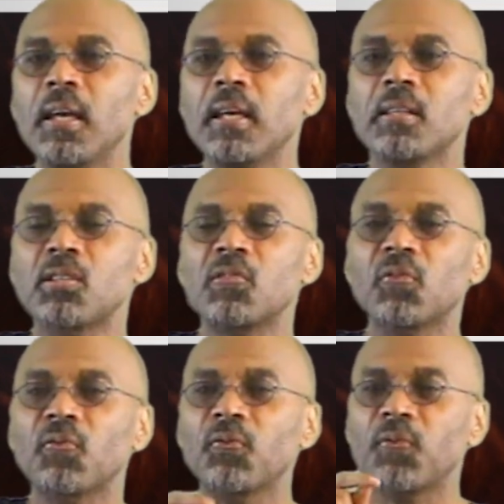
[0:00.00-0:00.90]

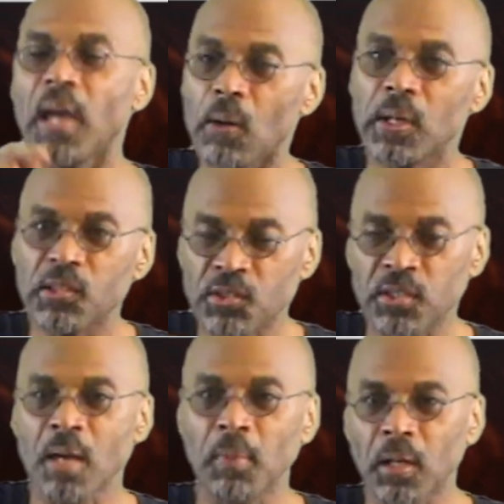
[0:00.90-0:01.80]
is very
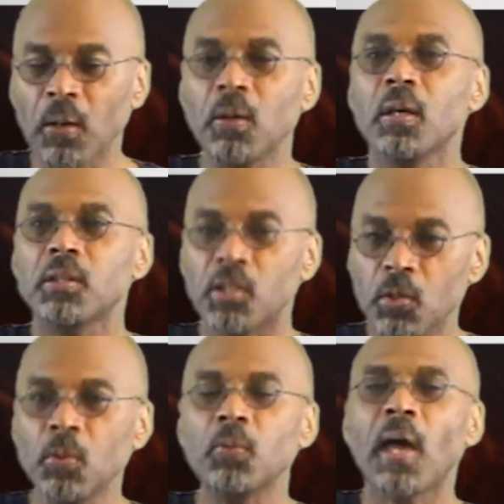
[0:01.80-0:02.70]
similar
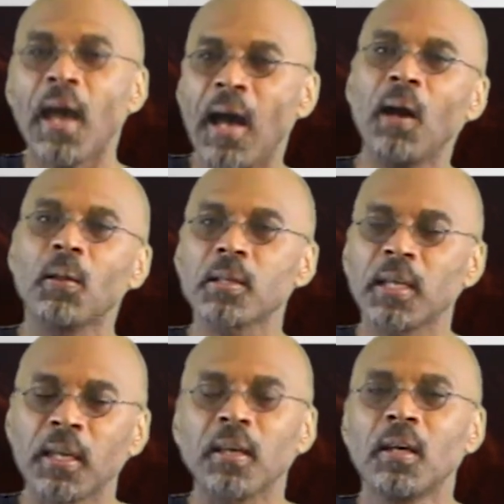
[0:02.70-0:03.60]
to The
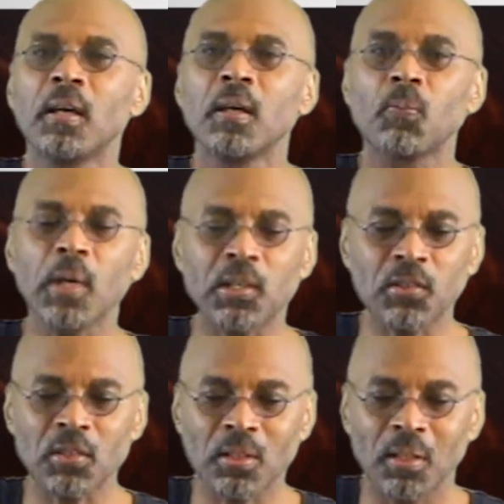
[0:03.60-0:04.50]
Howling, which